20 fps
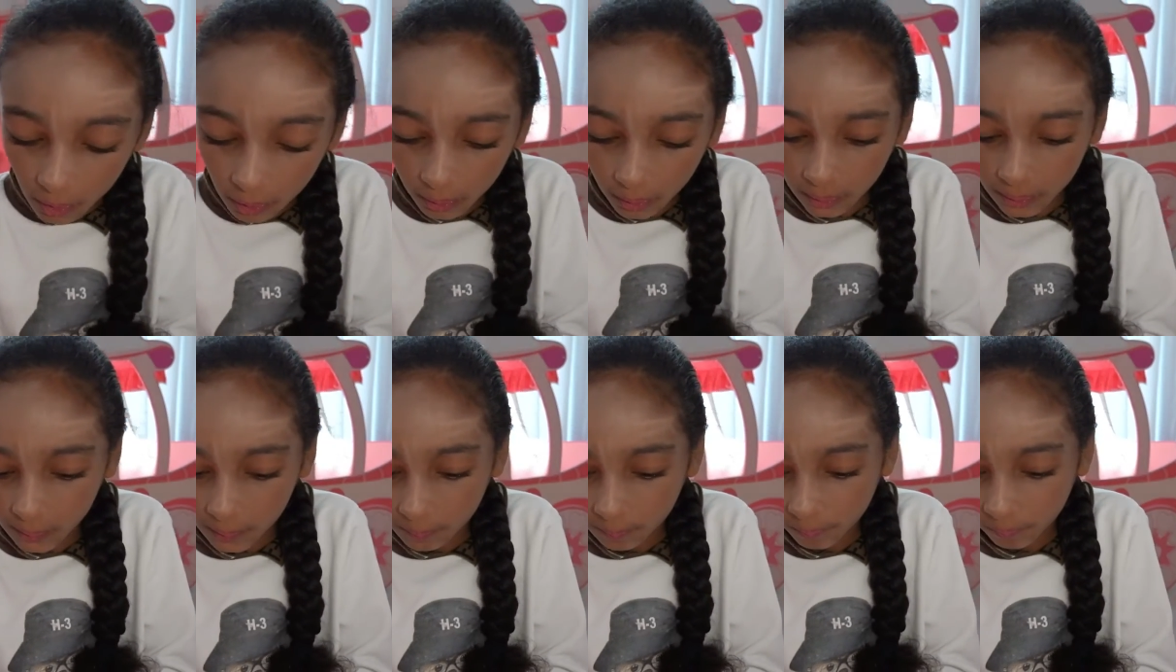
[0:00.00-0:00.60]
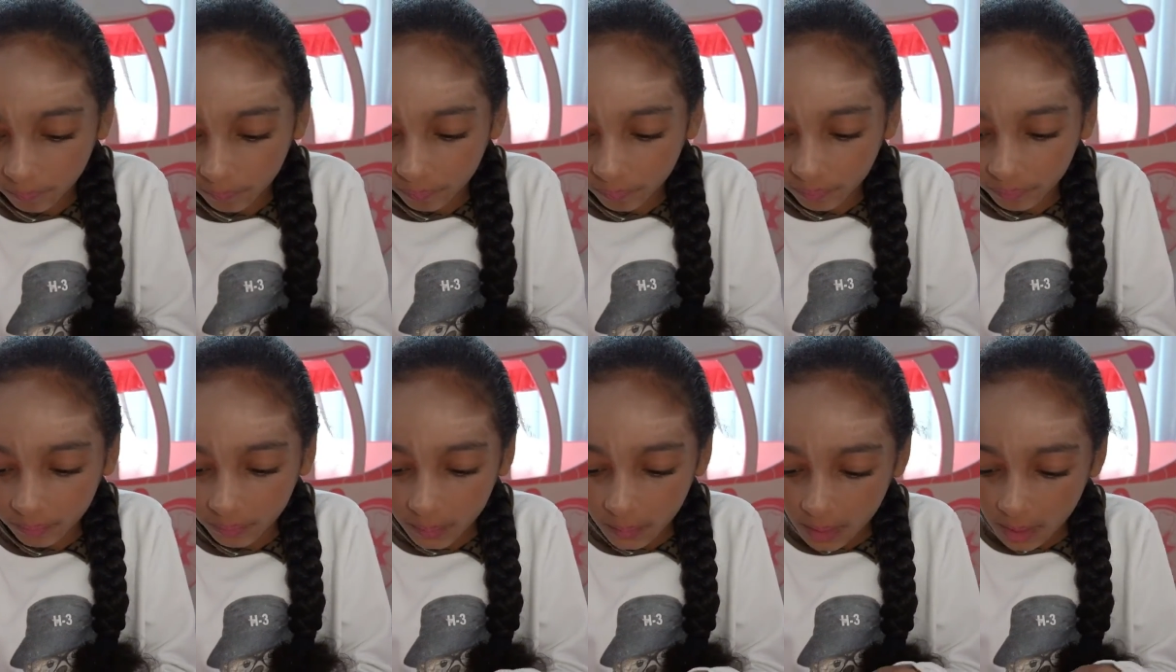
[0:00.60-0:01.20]
Okay,
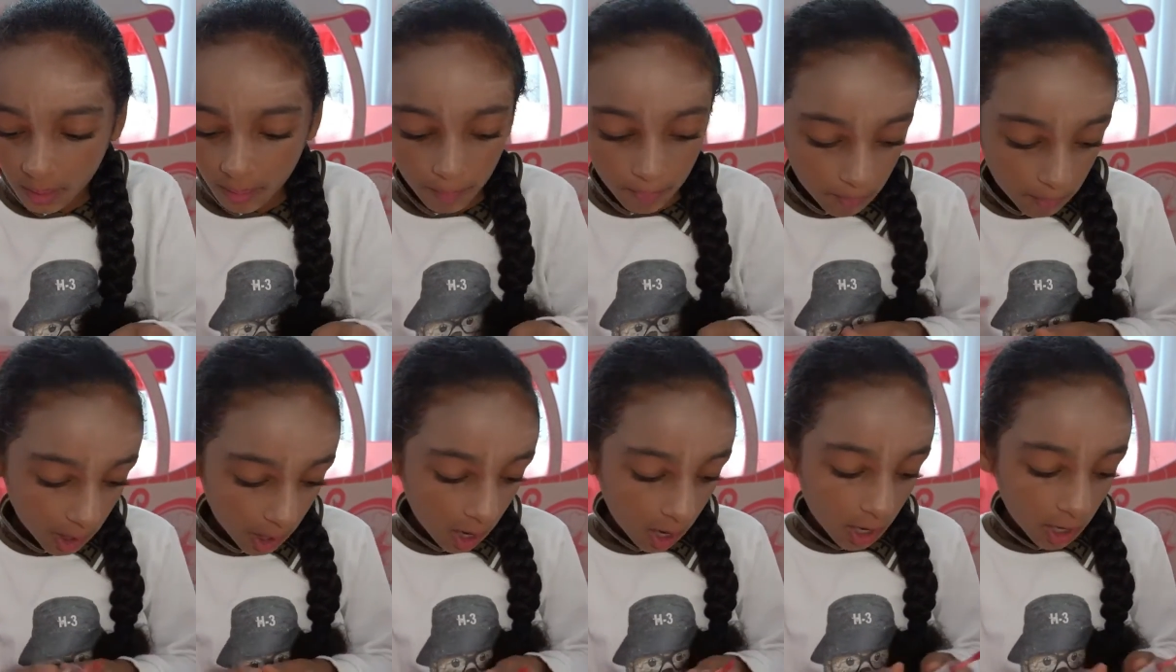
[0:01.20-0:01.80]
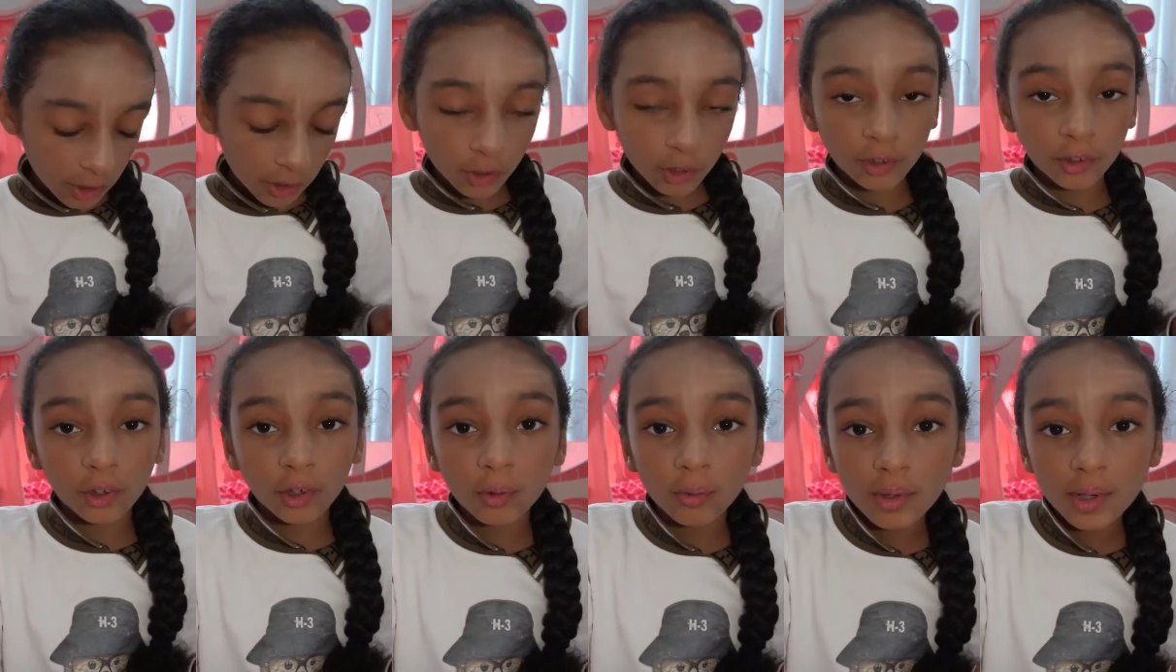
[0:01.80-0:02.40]
but you
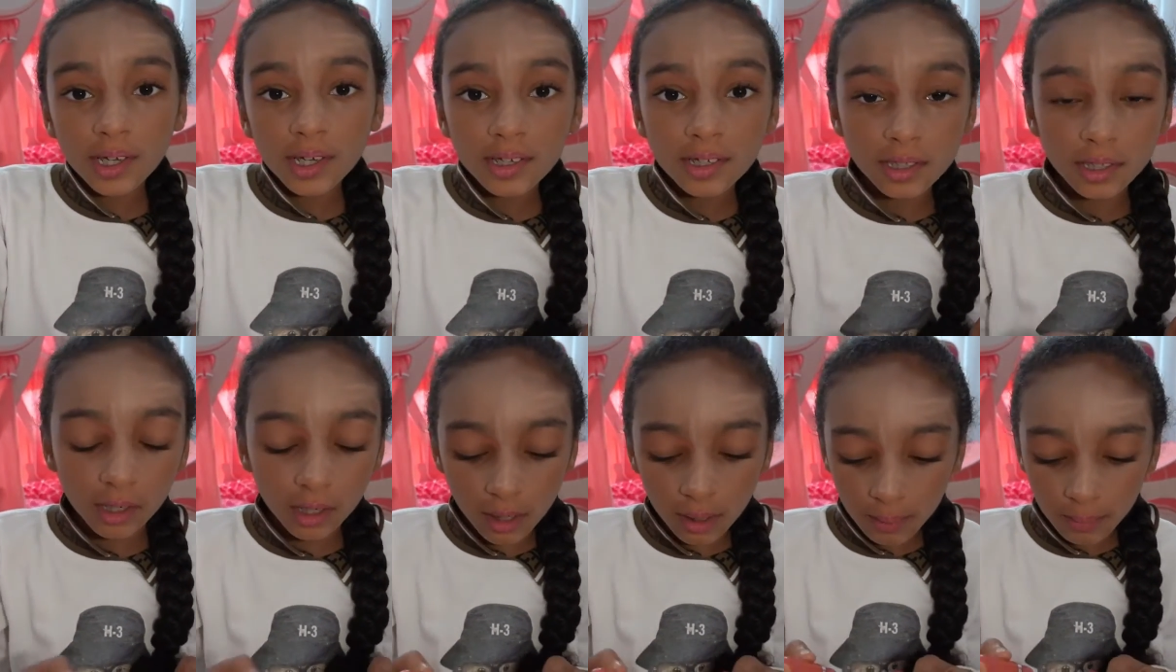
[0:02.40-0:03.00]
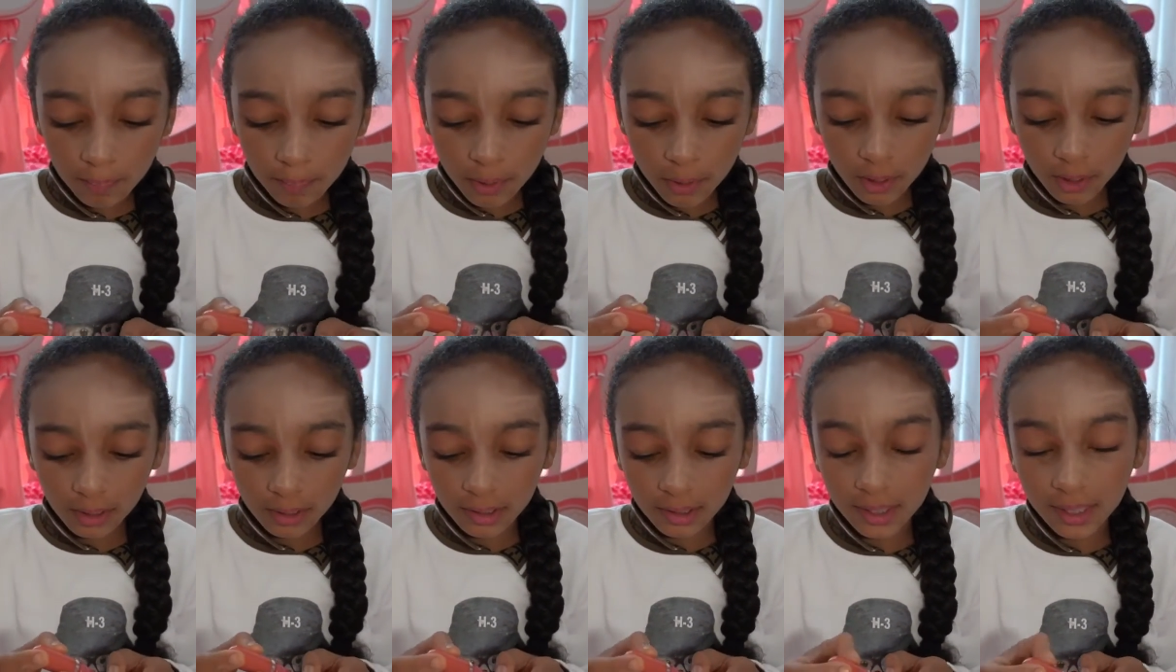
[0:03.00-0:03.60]
can always
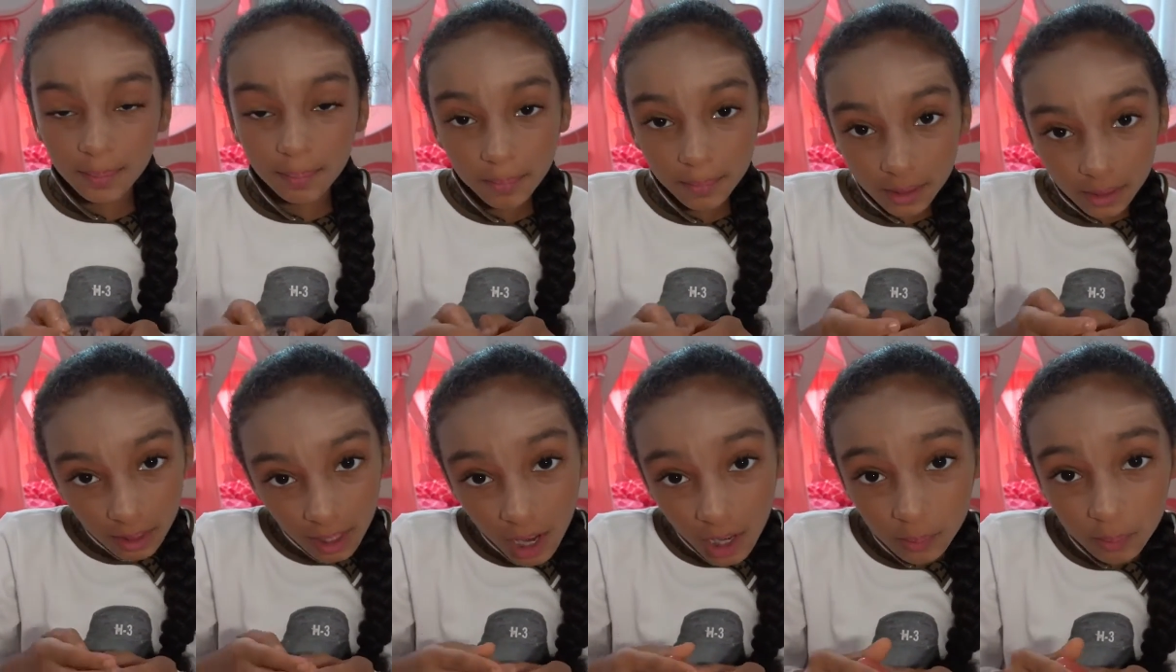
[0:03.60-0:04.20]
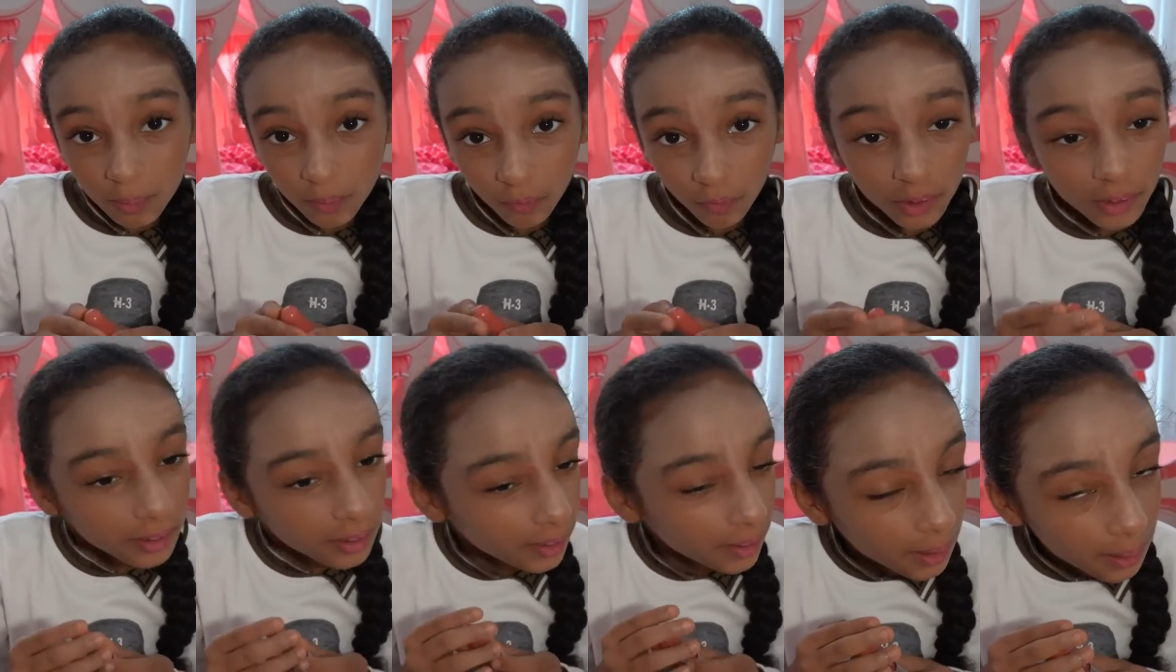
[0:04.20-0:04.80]
put lip gloss before
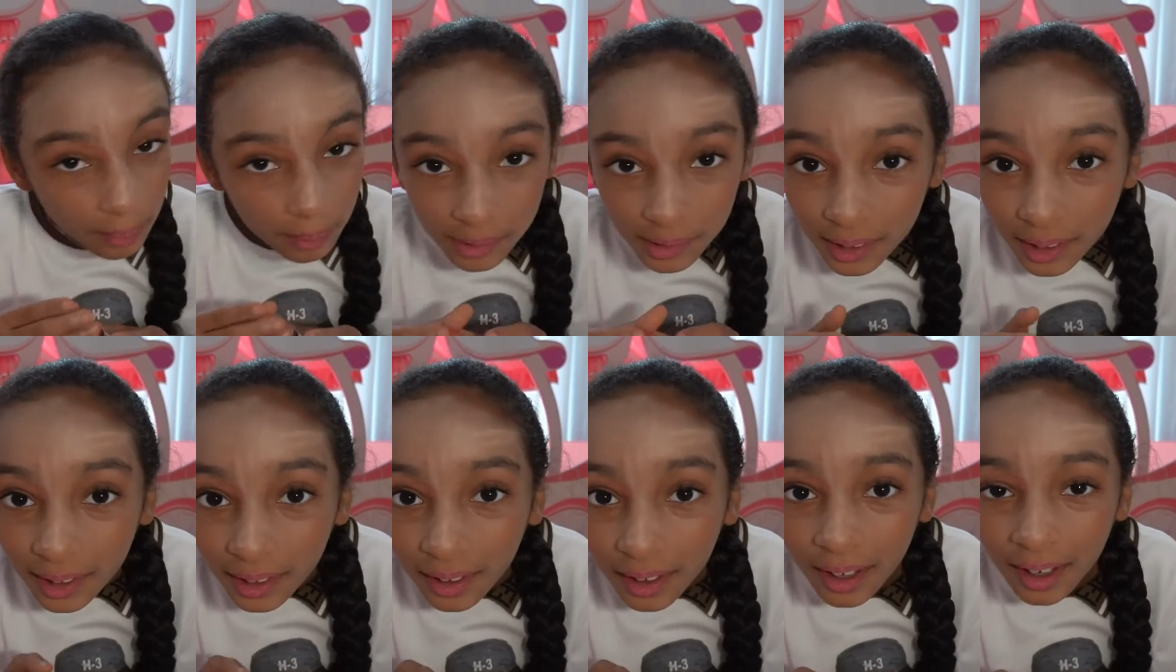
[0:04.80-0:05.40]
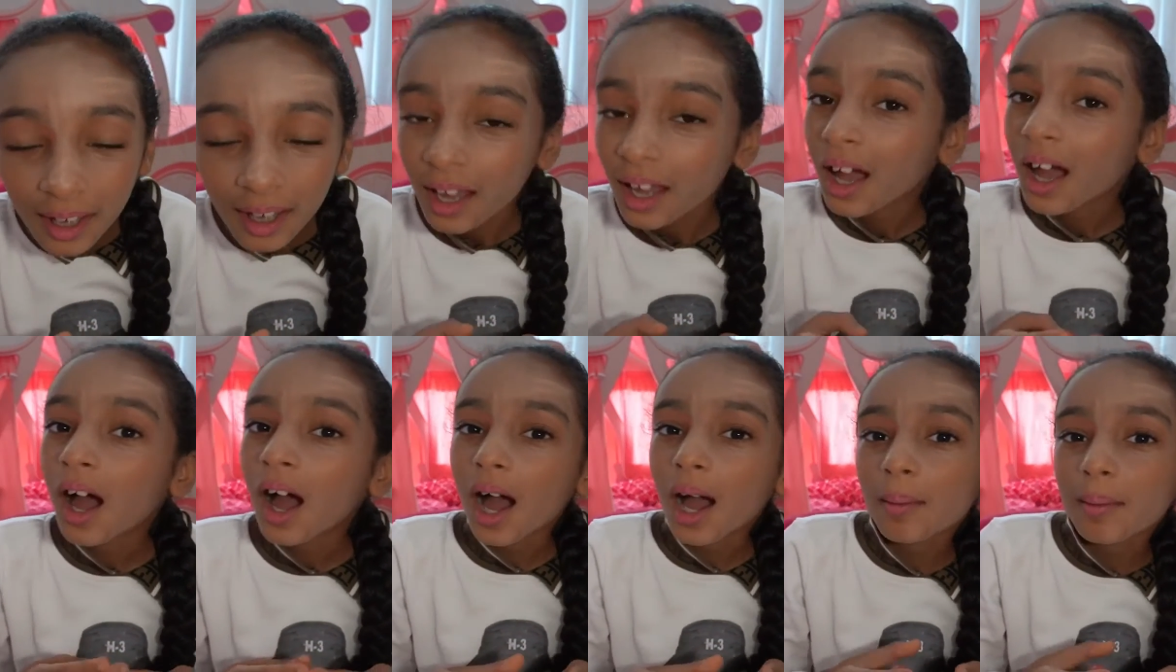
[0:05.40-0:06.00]
you do lipstick.
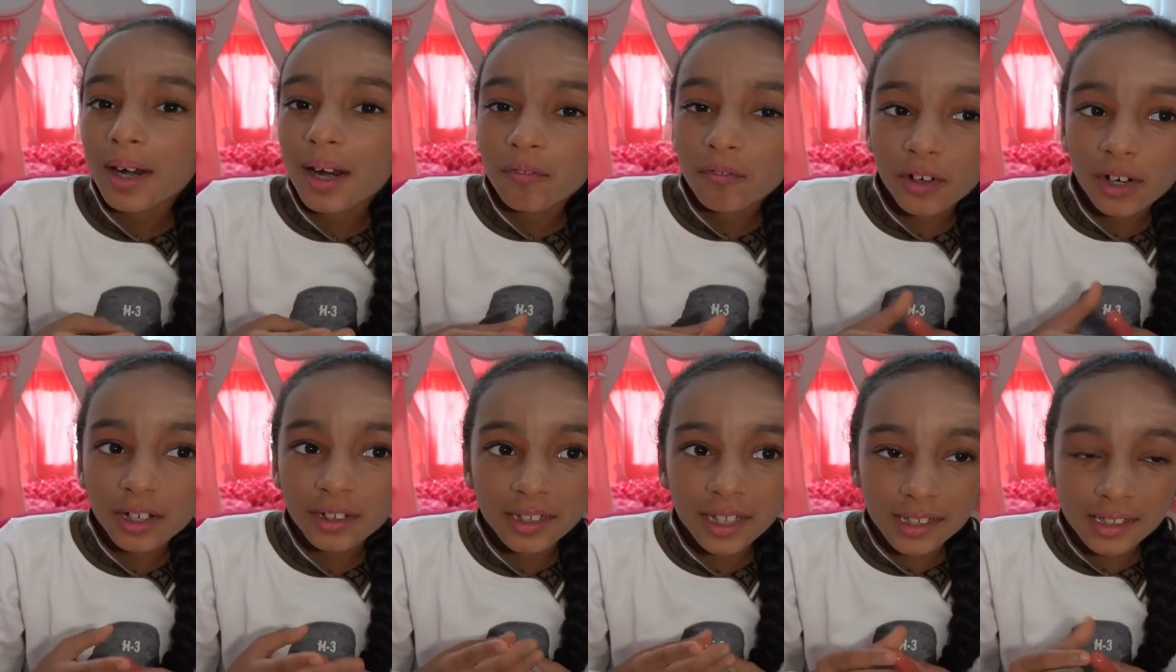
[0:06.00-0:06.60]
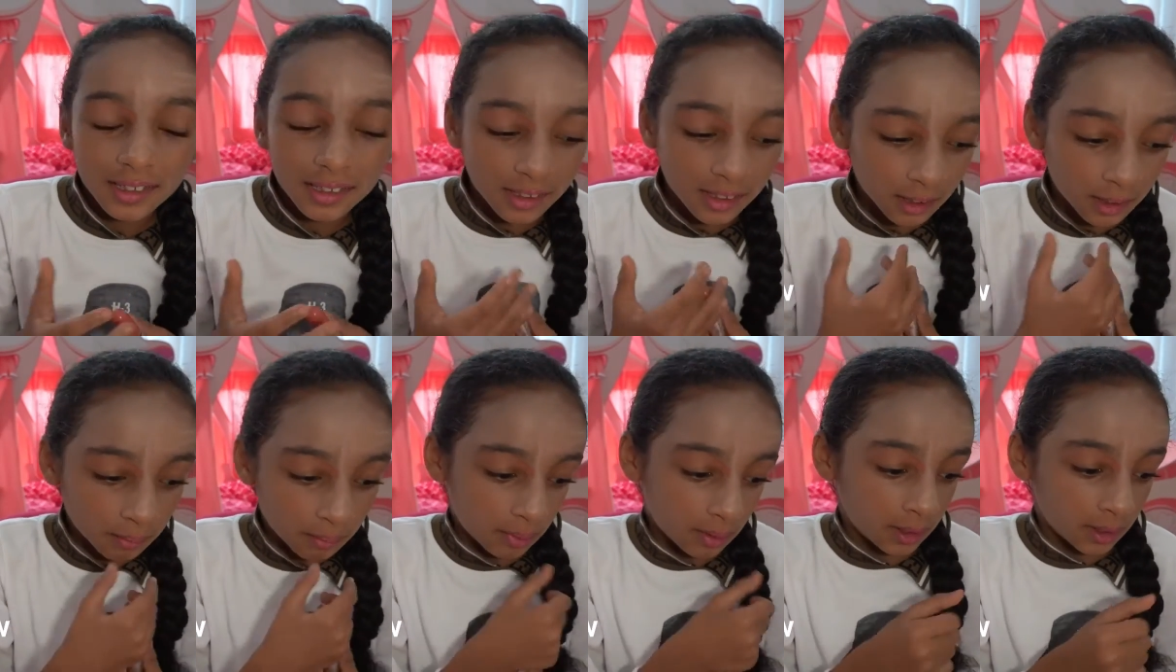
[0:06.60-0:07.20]
I mean, I forgot that
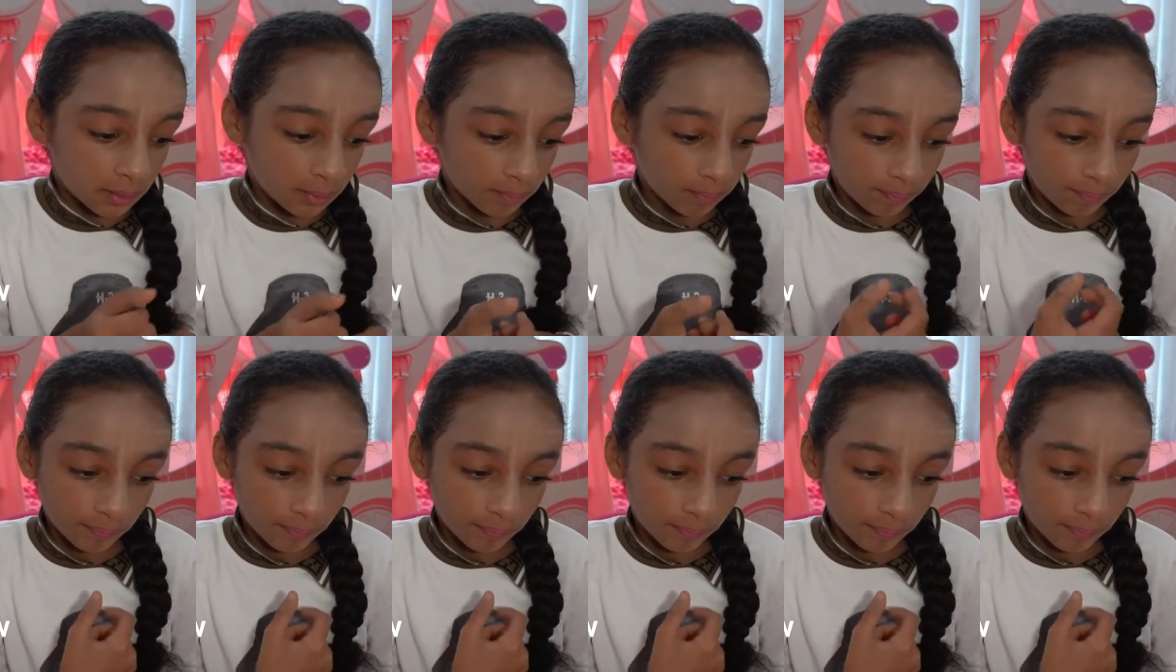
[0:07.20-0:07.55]
step, but.